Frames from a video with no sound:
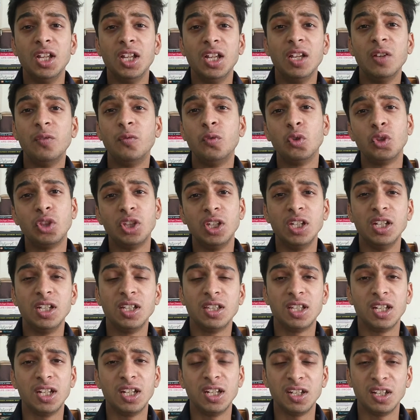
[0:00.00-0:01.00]
If you think
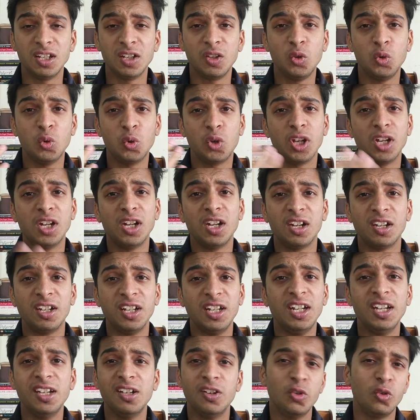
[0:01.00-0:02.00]
then you can
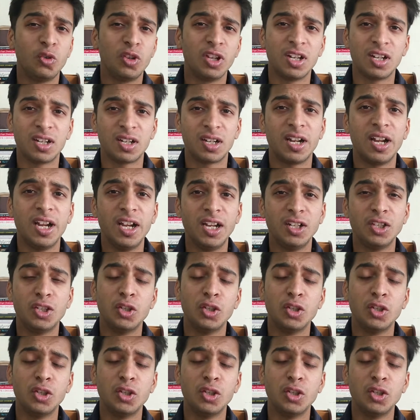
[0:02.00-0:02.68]
read, you can write,